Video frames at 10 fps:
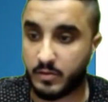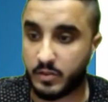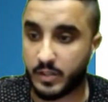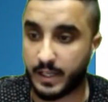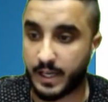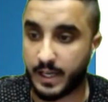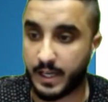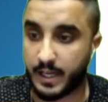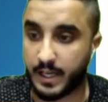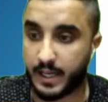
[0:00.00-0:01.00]
check
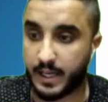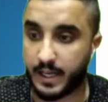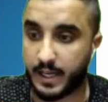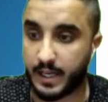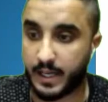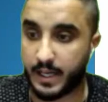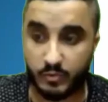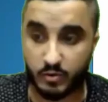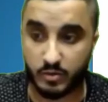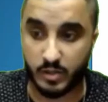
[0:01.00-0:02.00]
out more
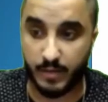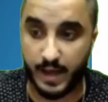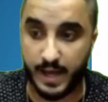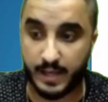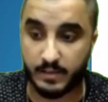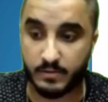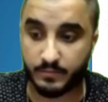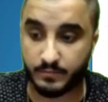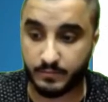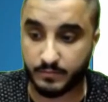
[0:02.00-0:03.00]
components that
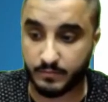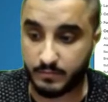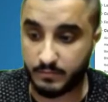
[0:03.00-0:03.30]
Bootstrap has.